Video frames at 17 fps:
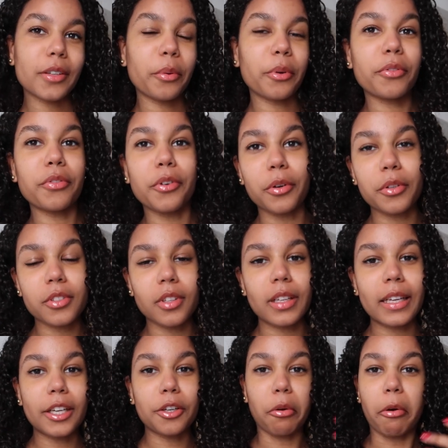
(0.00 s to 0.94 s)
I want to focus on
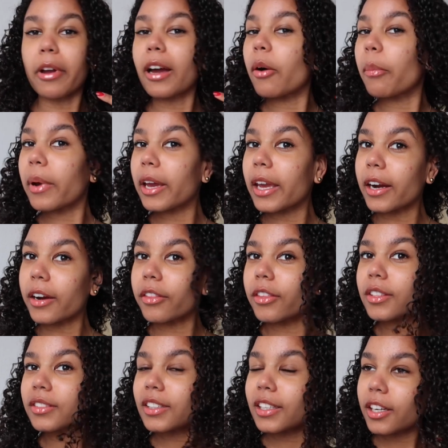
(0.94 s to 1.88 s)
like growing up my hair
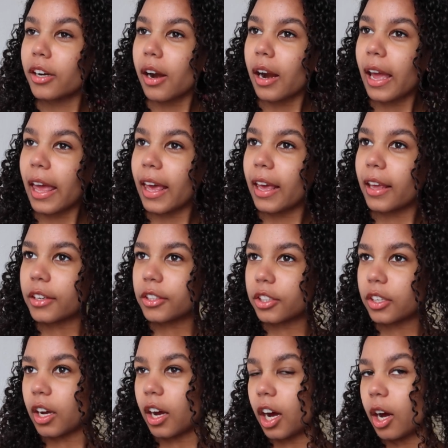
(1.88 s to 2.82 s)
this year
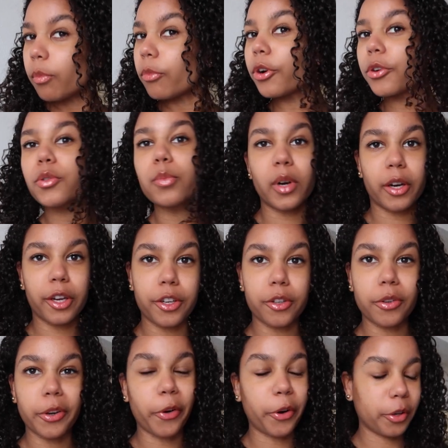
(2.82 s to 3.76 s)
and um, rosemary
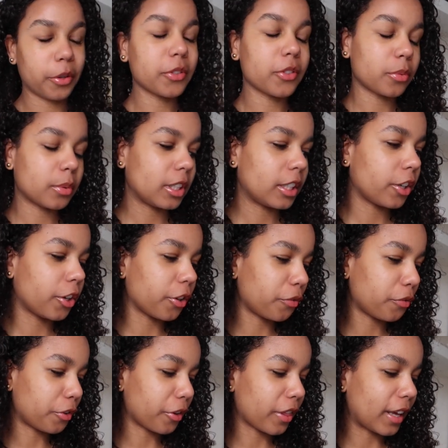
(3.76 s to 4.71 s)
oil is really good
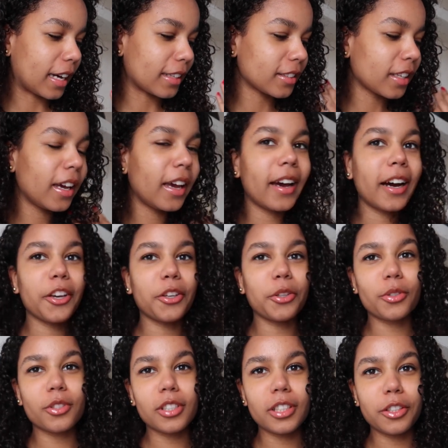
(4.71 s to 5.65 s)
for that. I
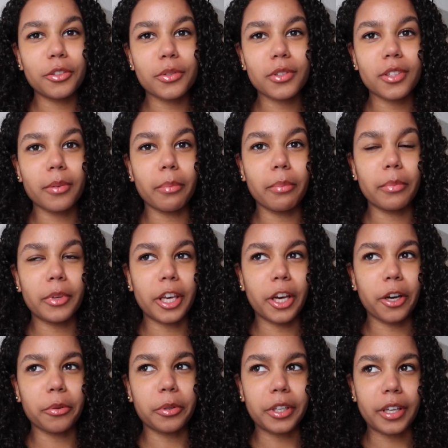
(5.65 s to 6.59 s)
usually use the
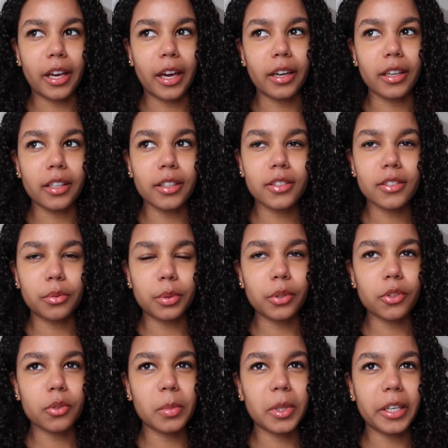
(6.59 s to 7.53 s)
Mielle Organics
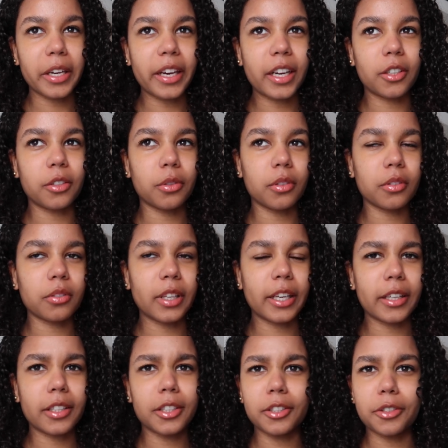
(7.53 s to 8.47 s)
rosemary hair
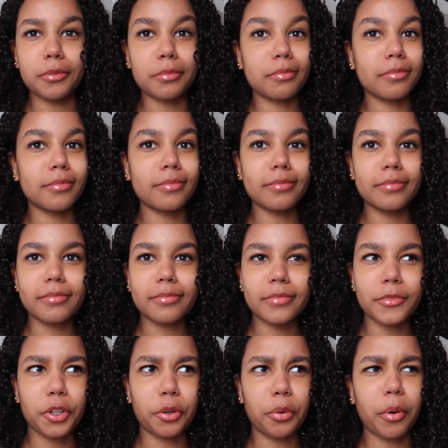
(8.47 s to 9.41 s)
like
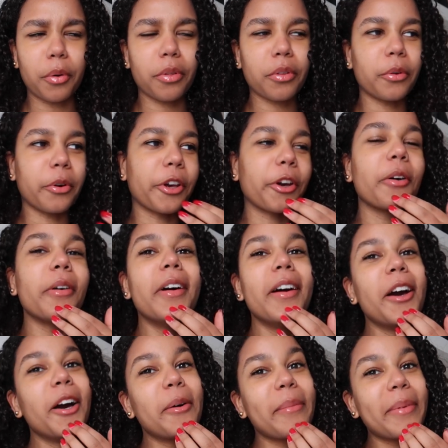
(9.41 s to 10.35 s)
growth oil
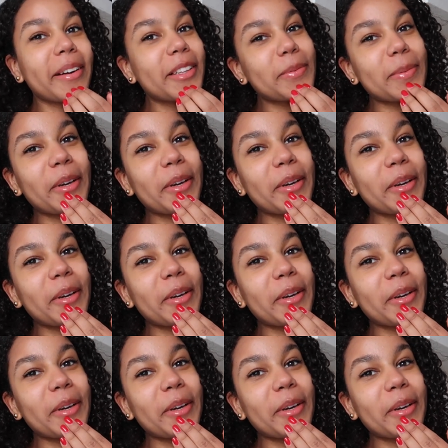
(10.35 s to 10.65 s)
but it's